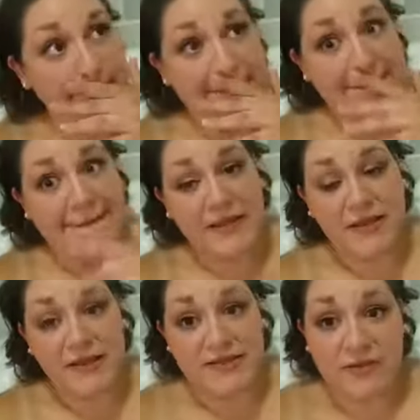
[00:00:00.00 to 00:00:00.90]

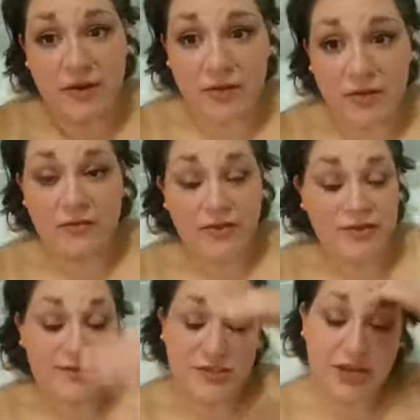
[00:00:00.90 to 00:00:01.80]
It's
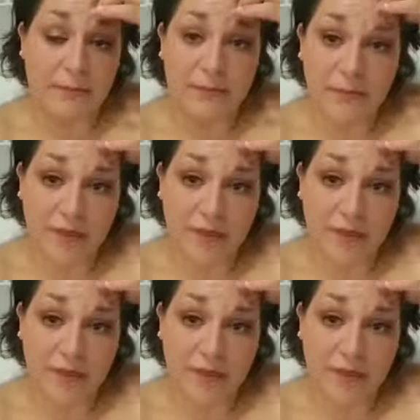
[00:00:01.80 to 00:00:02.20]
a shame.